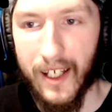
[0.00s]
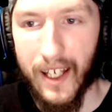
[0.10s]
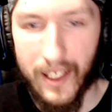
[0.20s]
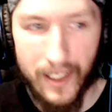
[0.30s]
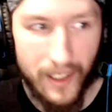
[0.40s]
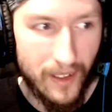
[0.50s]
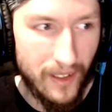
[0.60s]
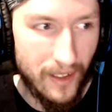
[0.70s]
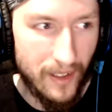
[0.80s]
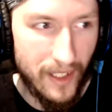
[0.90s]

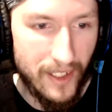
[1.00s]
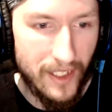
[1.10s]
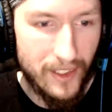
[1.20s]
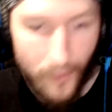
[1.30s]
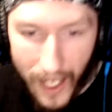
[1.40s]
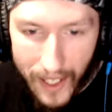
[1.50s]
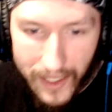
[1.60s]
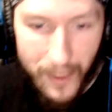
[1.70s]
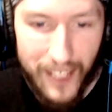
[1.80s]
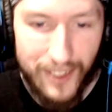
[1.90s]
and and he's around
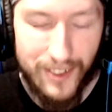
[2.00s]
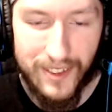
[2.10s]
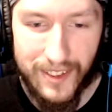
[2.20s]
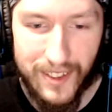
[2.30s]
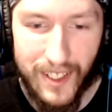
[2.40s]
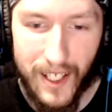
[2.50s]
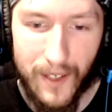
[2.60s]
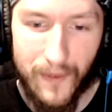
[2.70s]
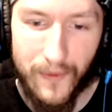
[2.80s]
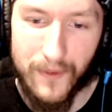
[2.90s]
the mansion
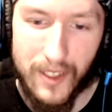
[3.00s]
stuff.